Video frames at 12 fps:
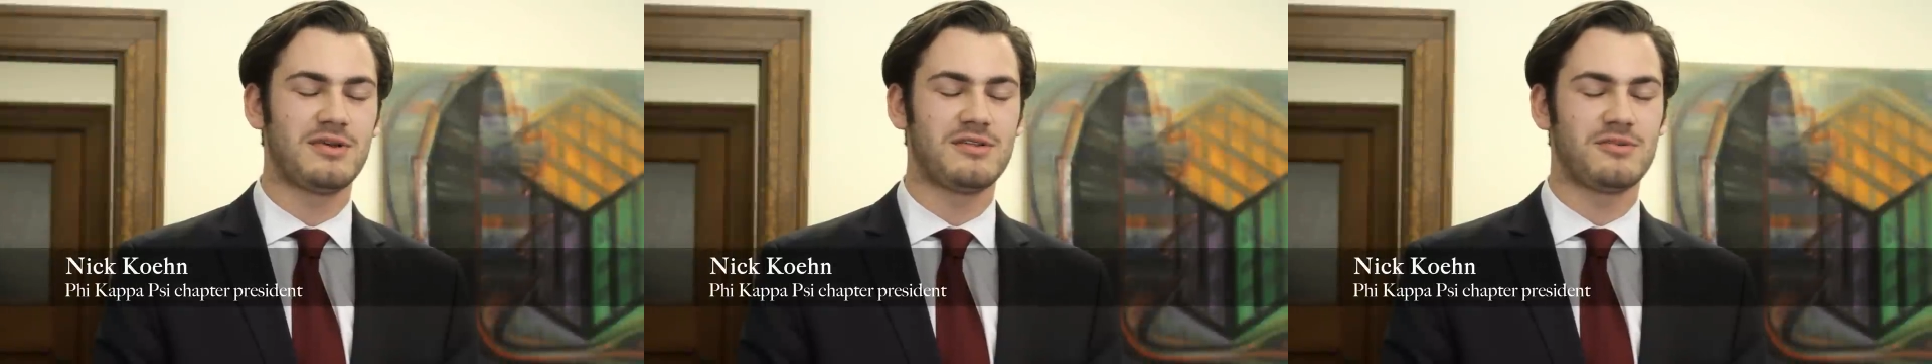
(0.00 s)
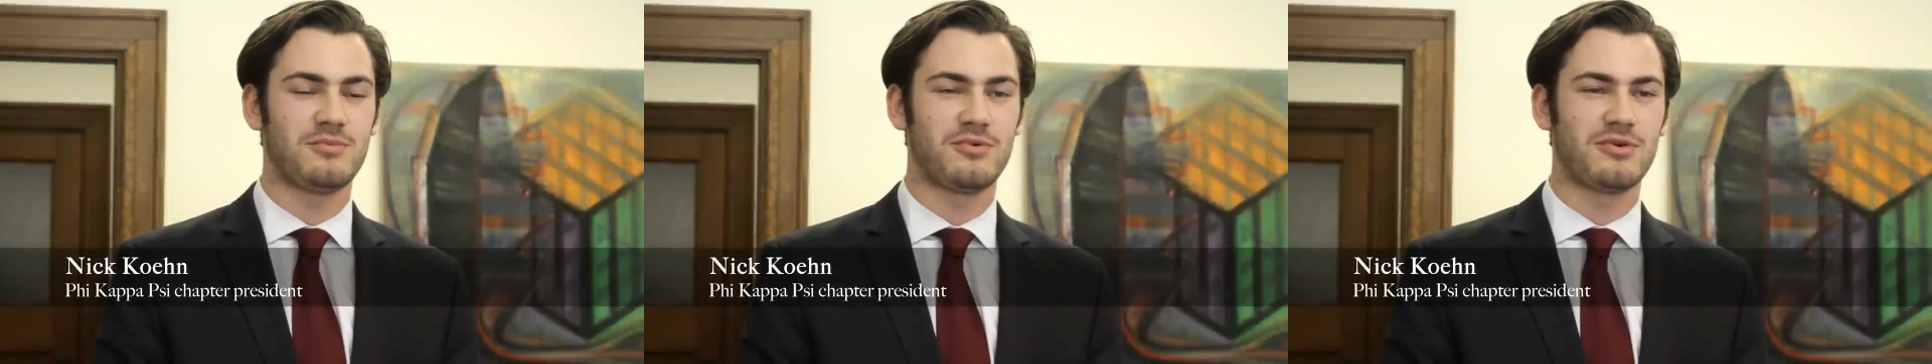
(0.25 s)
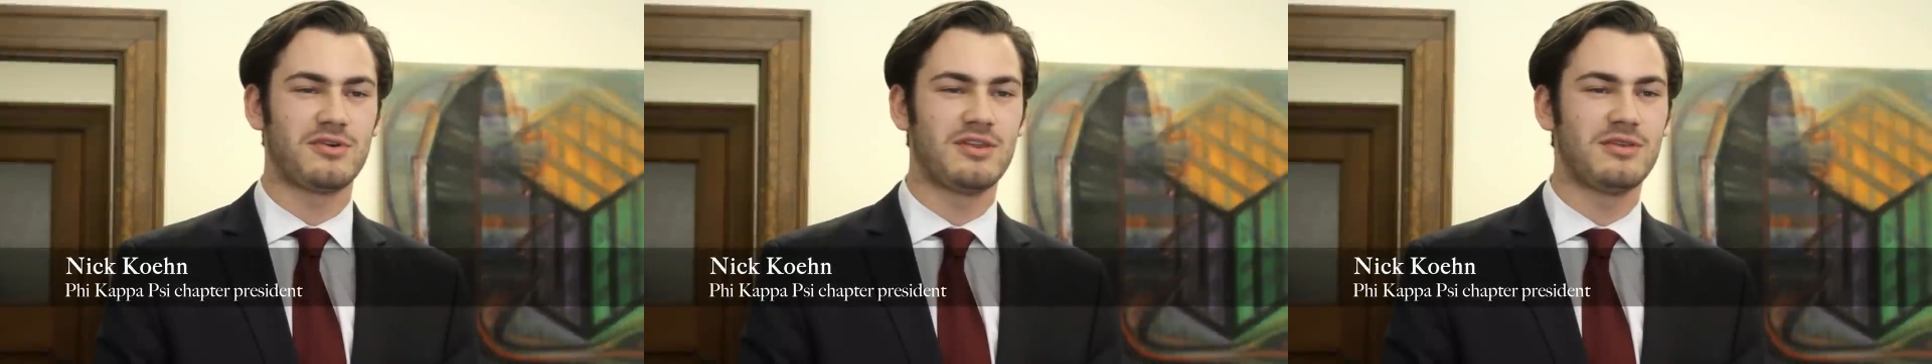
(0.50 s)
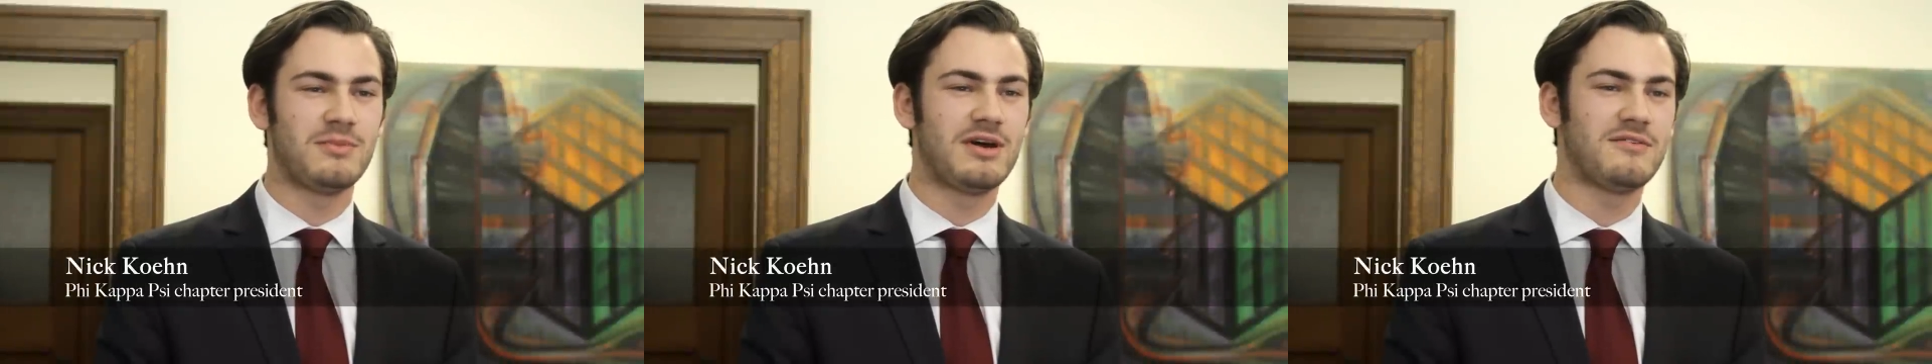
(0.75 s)
is important to
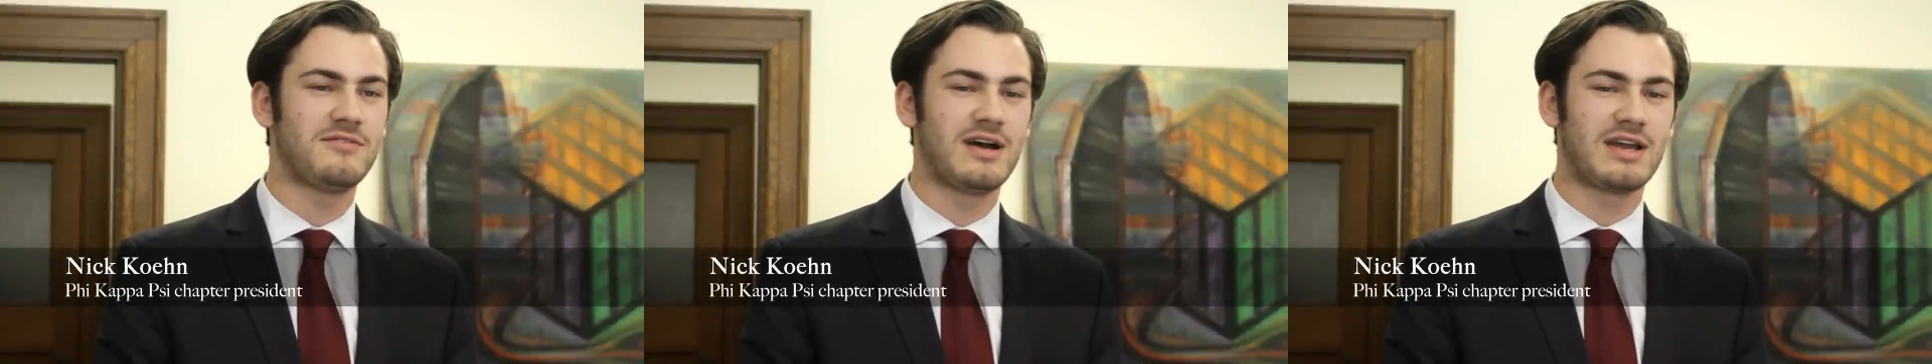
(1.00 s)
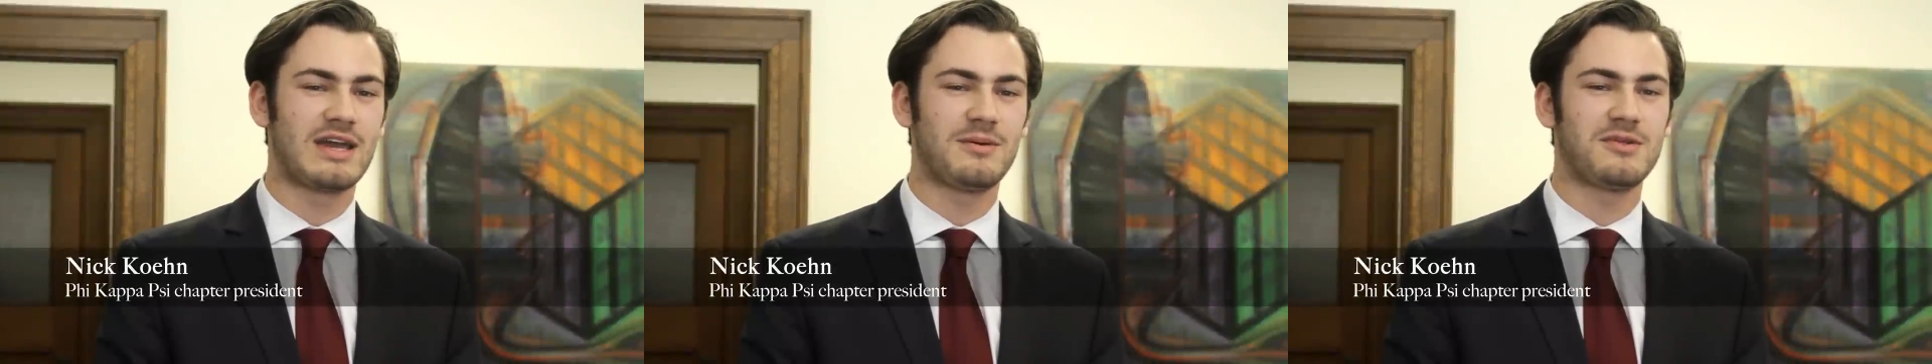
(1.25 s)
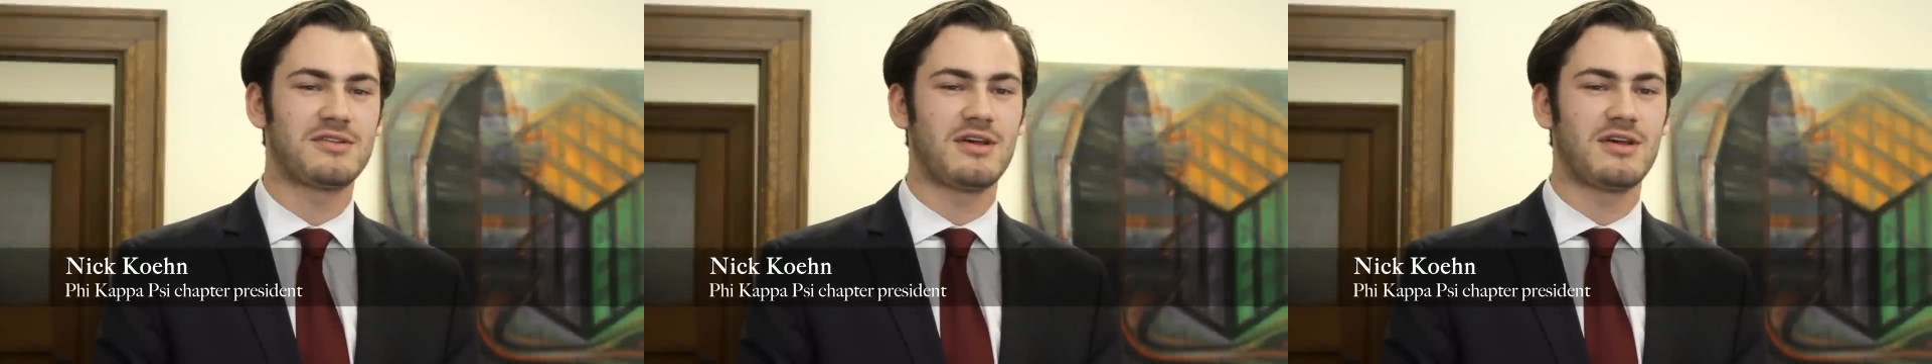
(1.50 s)
the men of Phi Kappa